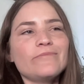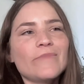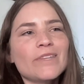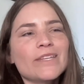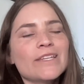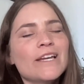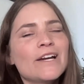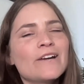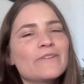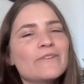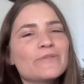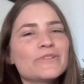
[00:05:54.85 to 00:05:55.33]

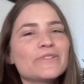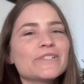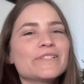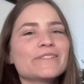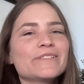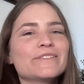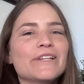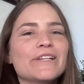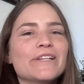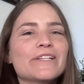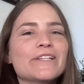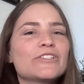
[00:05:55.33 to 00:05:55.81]
yeah, it really
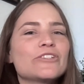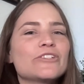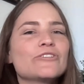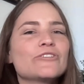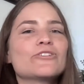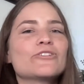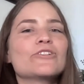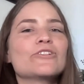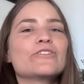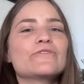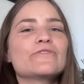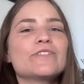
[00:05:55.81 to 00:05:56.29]
is like to
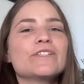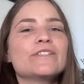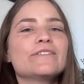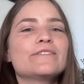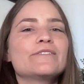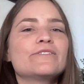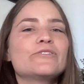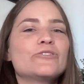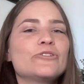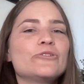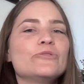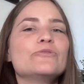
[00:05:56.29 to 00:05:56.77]
serve
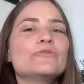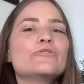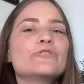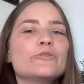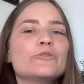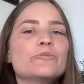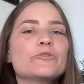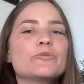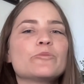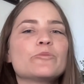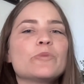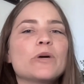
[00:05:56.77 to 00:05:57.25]
these two
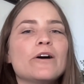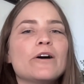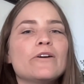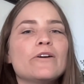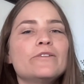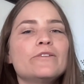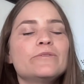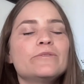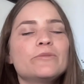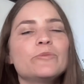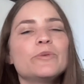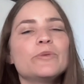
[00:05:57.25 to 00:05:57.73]
groups
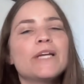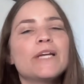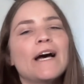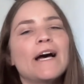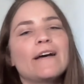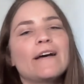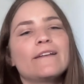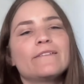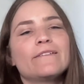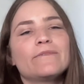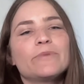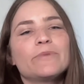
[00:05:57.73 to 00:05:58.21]
well, we
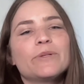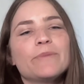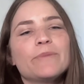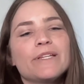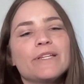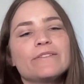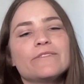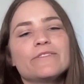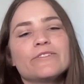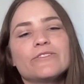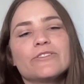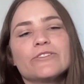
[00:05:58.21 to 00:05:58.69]

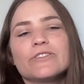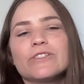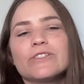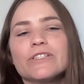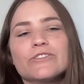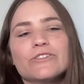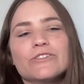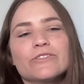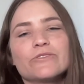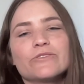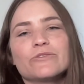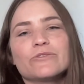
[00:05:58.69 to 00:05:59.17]
made the
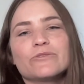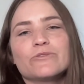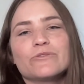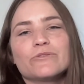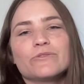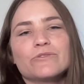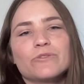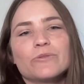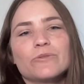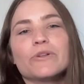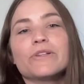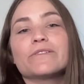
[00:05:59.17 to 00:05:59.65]
strategic
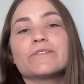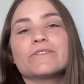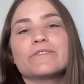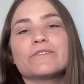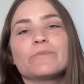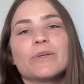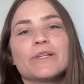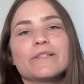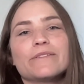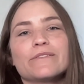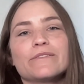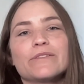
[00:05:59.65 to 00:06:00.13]
choice to
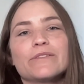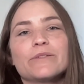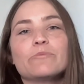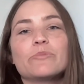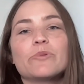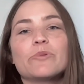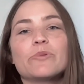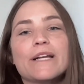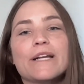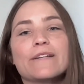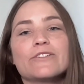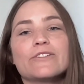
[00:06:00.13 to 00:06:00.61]
basically
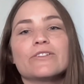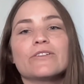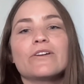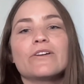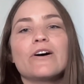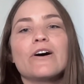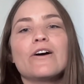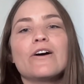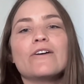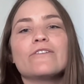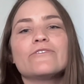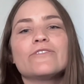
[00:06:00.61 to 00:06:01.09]
branch it
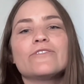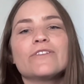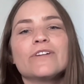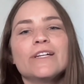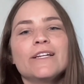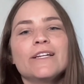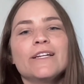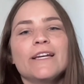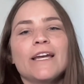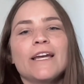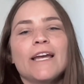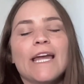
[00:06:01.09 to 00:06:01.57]
off
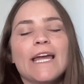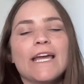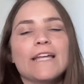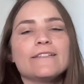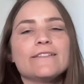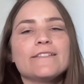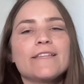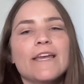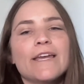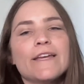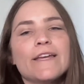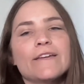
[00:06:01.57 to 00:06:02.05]

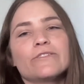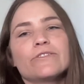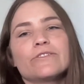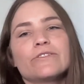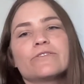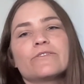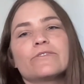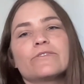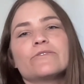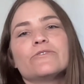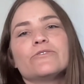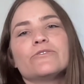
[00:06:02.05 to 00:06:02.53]
and tailor
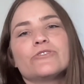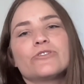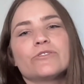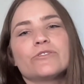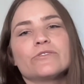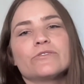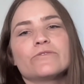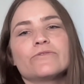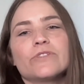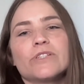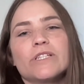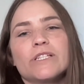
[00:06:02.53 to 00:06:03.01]

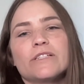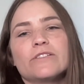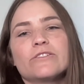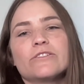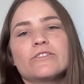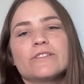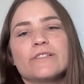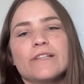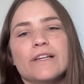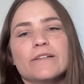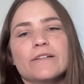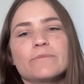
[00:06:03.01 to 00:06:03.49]
solutions for each
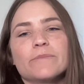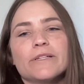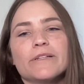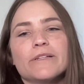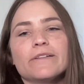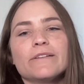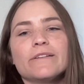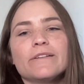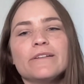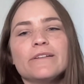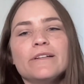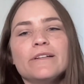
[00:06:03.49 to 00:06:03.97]
segment.